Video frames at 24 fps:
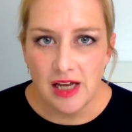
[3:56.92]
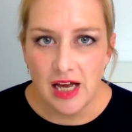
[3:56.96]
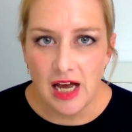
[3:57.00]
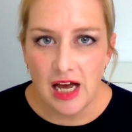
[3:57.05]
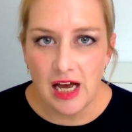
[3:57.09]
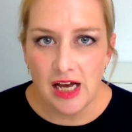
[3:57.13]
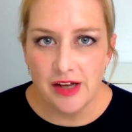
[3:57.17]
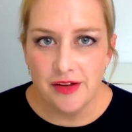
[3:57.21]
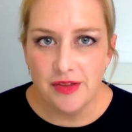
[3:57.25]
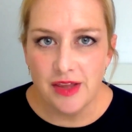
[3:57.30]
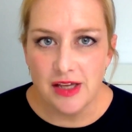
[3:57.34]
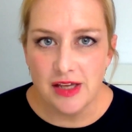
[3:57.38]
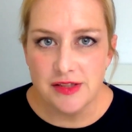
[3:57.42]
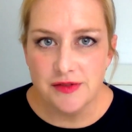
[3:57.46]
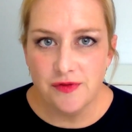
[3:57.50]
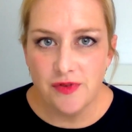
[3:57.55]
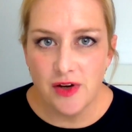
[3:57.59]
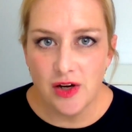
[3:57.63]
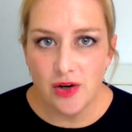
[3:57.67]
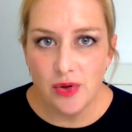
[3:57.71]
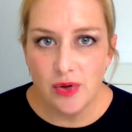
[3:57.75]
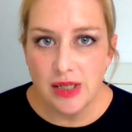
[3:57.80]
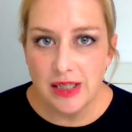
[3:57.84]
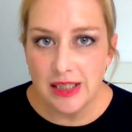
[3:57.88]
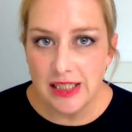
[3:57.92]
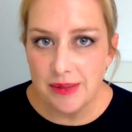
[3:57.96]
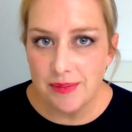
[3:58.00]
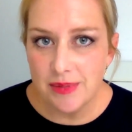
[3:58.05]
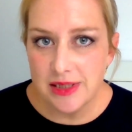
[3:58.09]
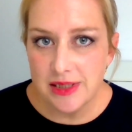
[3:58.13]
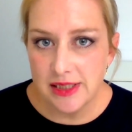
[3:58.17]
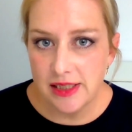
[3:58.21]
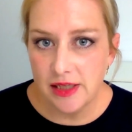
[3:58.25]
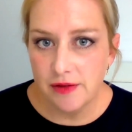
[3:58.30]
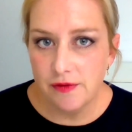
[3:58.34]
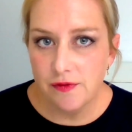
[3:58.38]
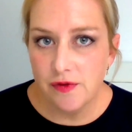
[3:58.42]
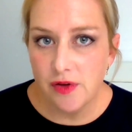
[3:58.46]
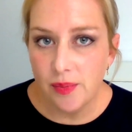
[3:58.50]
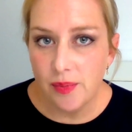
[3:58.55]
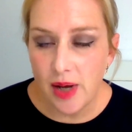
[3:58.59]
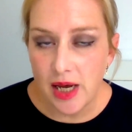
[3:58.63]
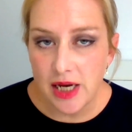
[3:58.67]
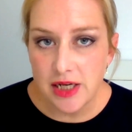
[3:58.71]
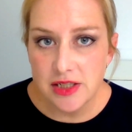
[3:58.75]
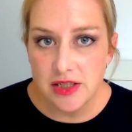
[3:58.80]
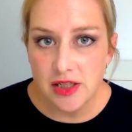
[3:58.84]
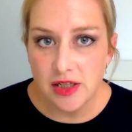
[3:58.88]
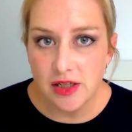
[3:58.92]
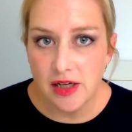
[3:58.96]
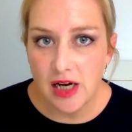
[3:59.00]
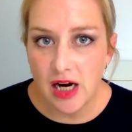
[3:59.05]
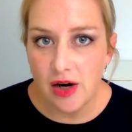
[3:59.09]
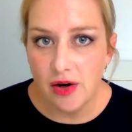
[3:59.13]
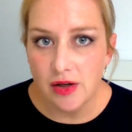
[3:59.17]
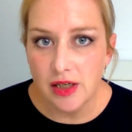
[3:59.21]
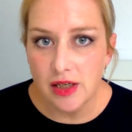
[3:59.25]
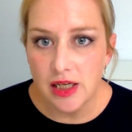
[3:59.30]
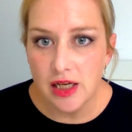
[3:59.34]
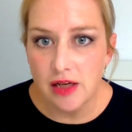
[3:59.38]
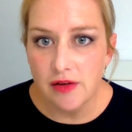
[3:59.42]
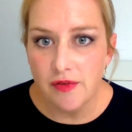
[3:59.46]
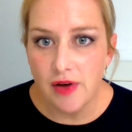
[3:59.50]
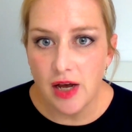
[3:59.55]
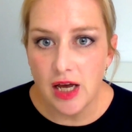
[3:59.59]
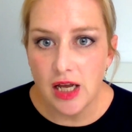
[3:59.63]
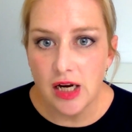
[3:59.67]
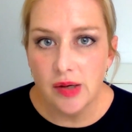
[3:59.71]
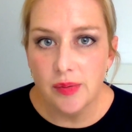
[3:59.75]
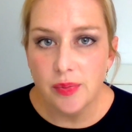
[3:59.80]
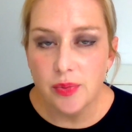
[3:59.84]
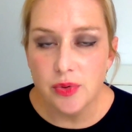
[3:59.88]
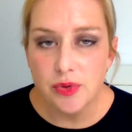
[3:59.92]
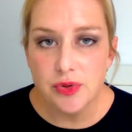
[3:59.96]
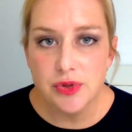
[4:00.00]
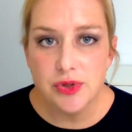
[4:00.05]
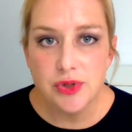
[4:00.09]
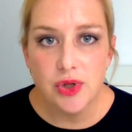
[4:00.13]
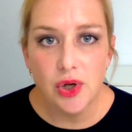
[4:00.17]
Uh, there's very limited information currently available.